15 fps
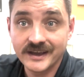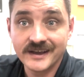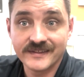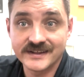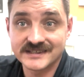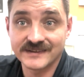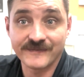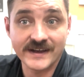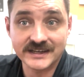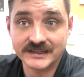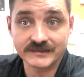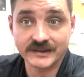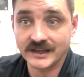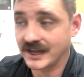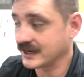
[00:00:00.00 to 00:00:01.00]
That's
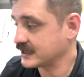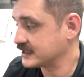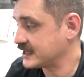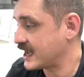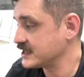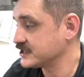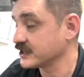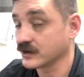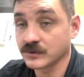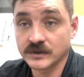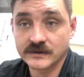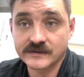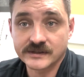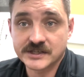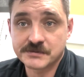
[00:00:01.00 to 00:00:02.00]
effectively like attaching a
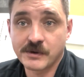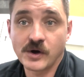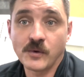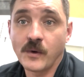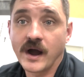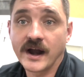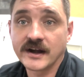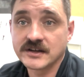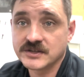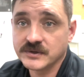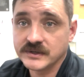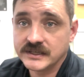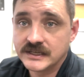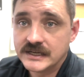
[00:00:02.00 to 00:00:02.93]
really small wire to it,